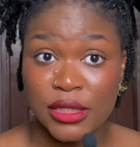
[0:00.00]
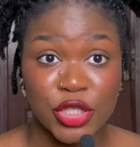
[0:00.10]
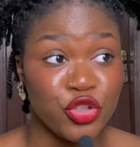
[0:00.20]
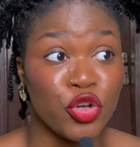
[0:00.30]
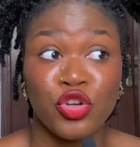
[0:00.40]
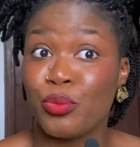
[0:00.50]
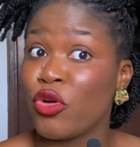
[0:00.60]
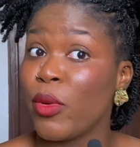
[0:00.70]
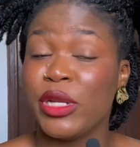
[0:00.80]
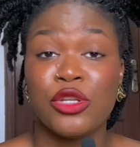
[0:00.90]
you're
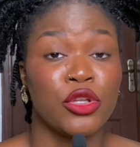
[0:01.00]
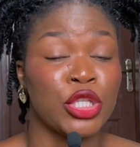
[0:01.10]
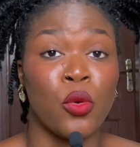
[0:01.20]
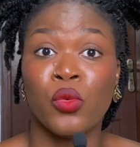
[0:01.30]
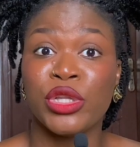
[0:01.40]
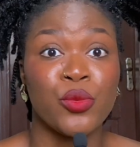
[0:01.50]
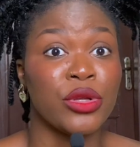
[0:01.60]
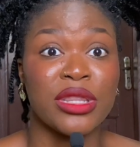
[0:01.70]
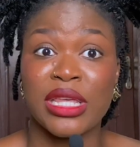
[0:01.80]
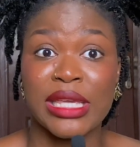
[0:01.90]
probably not the only one
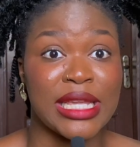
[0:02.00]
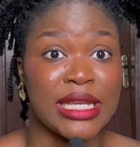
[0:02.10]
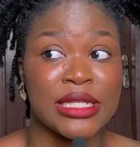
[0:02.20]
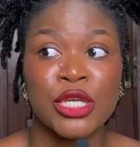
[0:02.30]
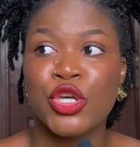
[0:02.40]
thinking it.